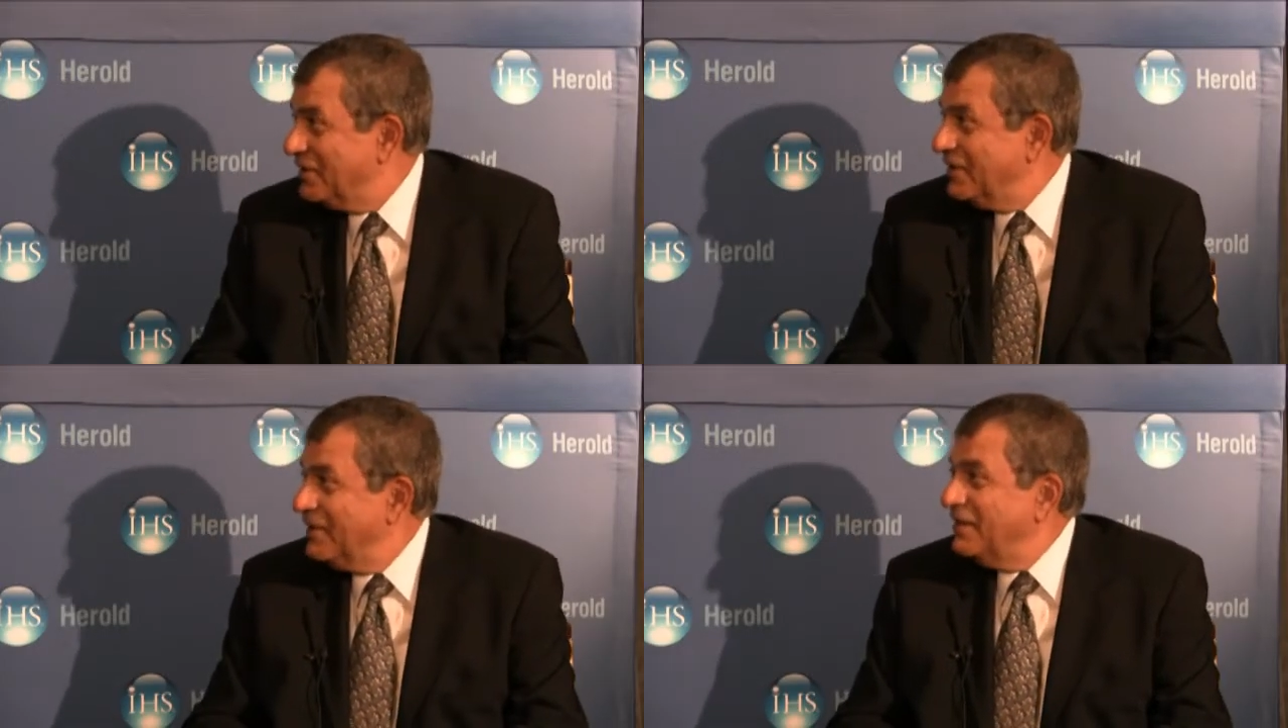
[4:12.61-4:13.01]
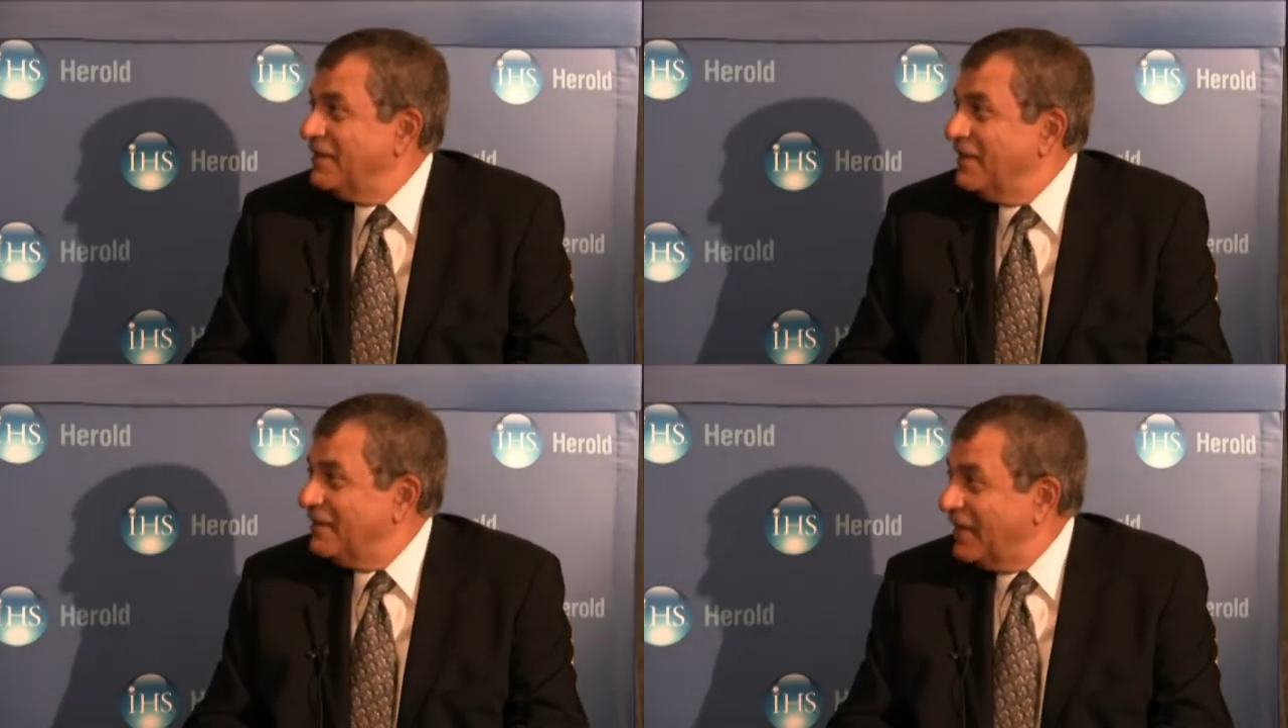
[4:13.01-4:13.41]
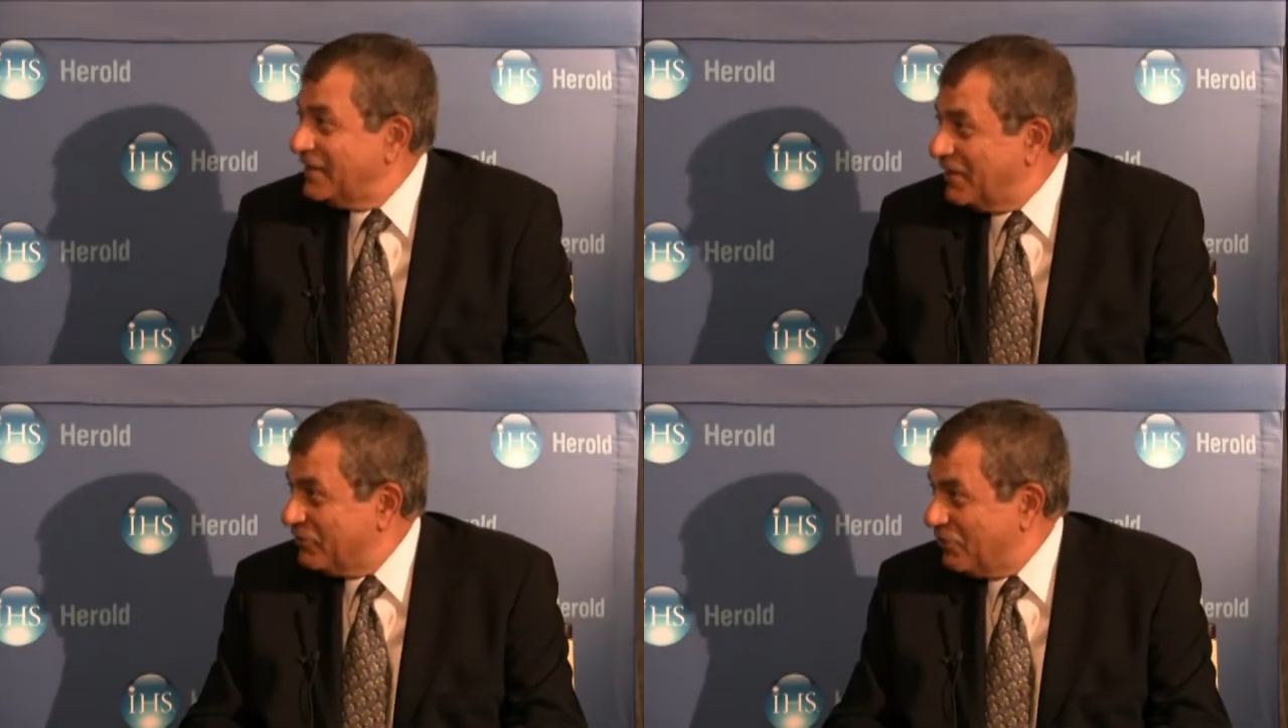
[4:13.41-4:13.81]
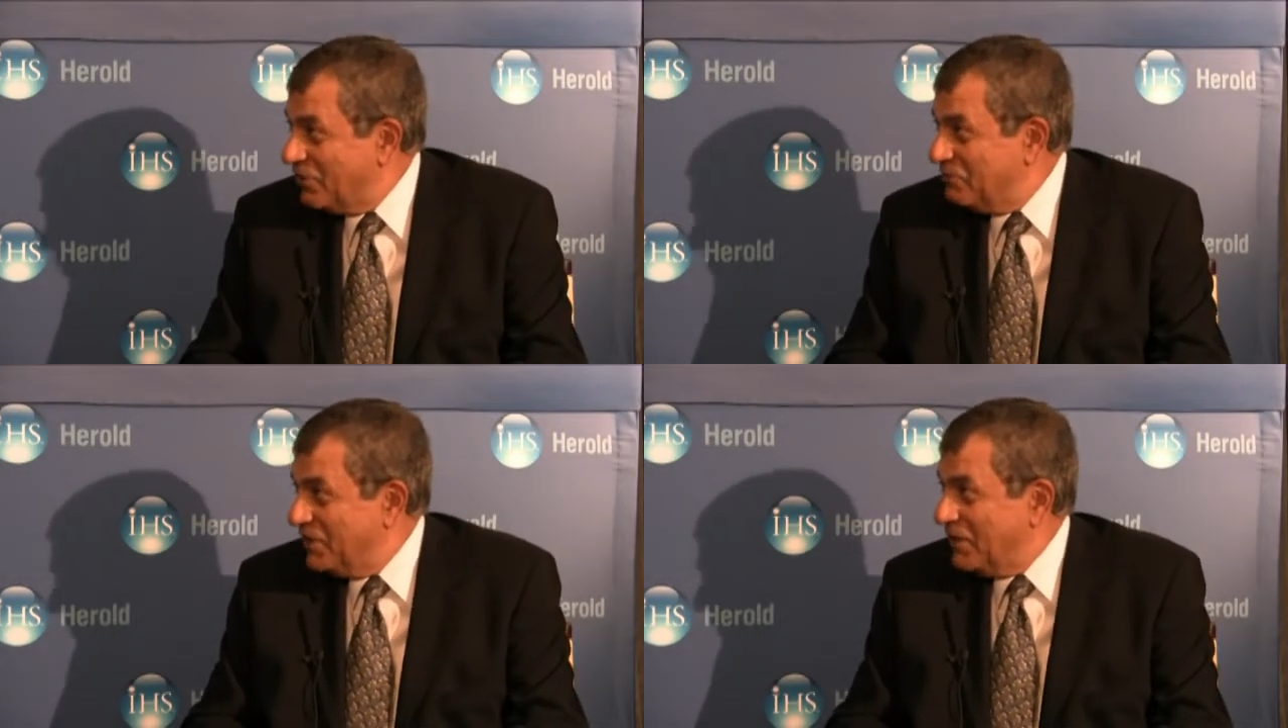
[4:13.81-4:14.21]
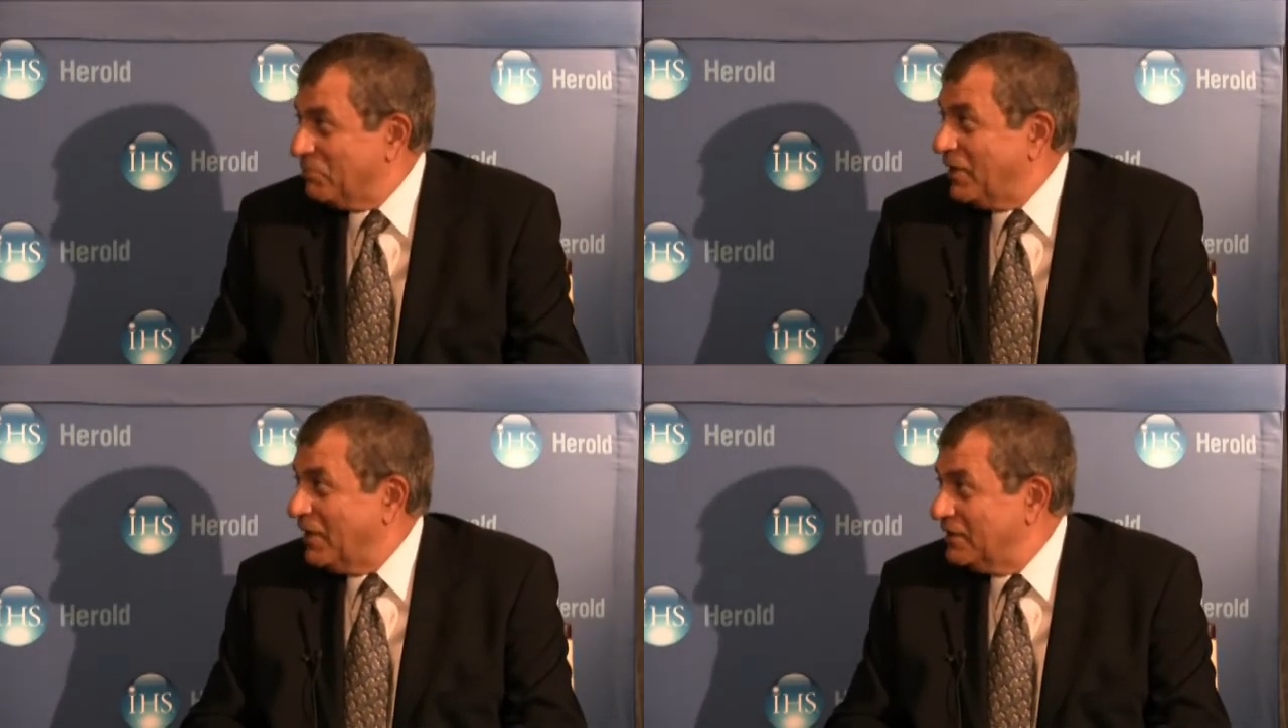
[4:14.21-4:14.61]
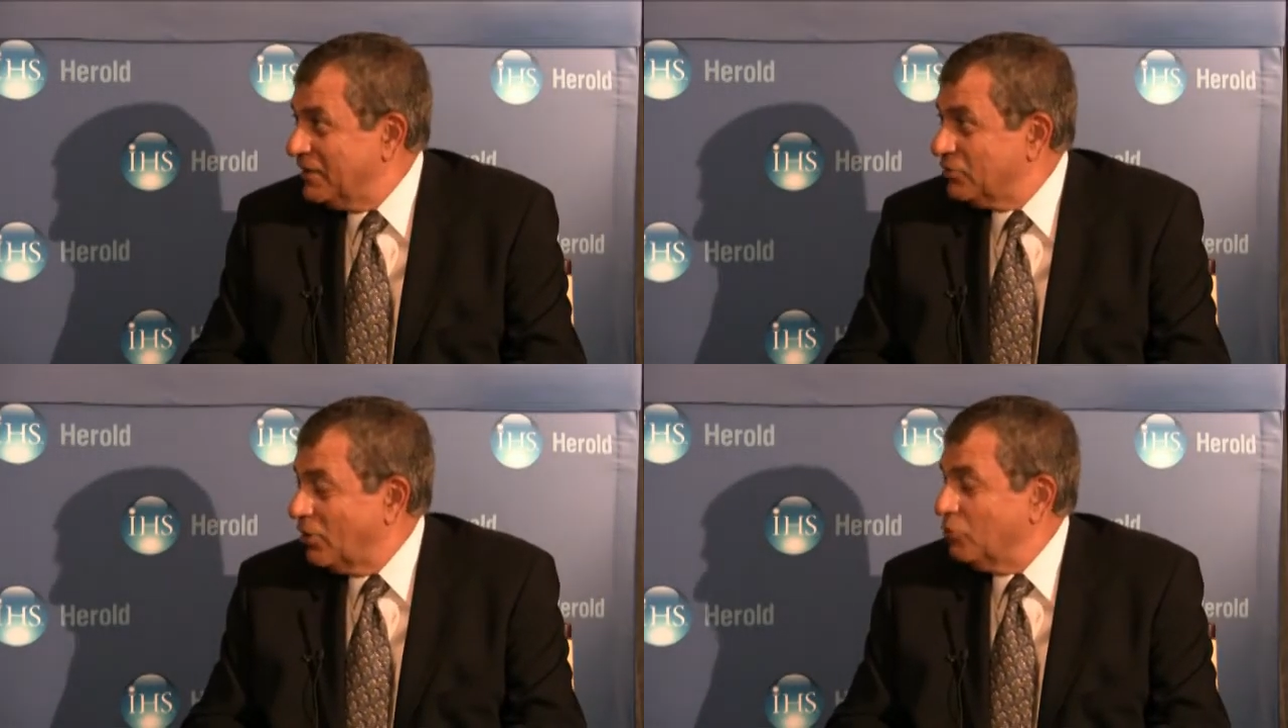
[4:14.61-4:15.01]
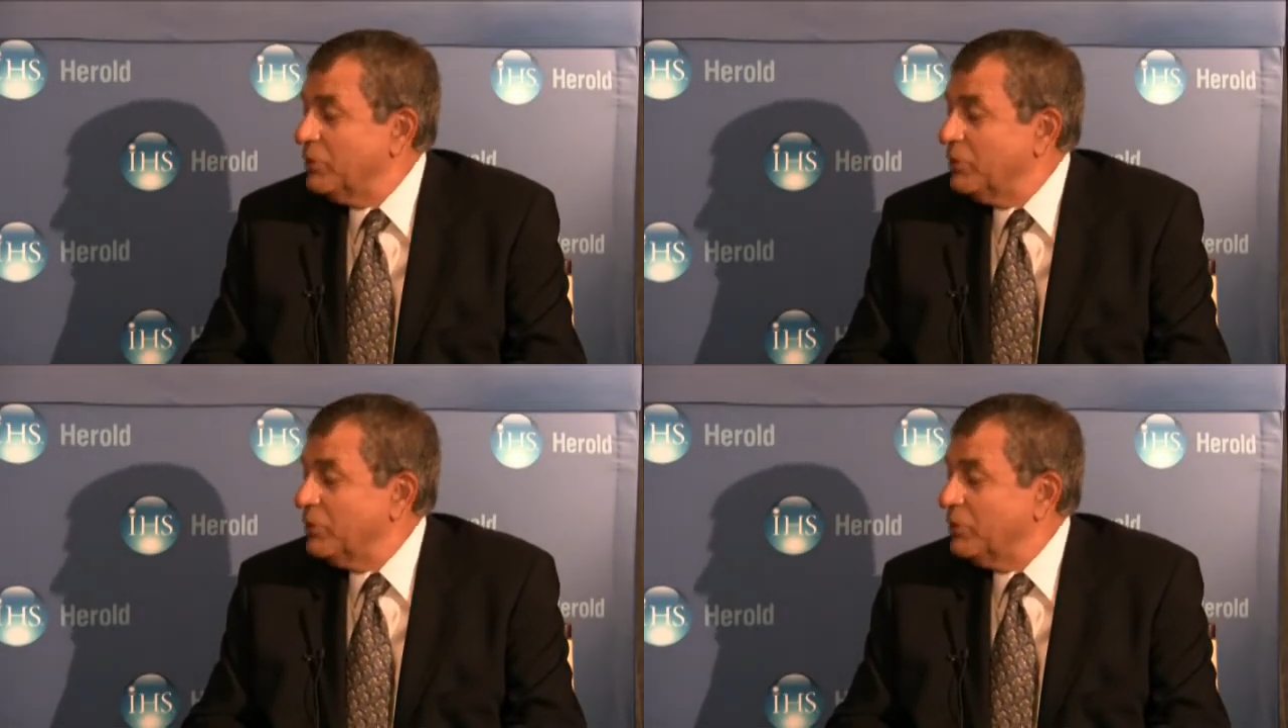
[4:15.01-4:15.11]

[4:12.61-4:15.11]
And that has not been applied at all.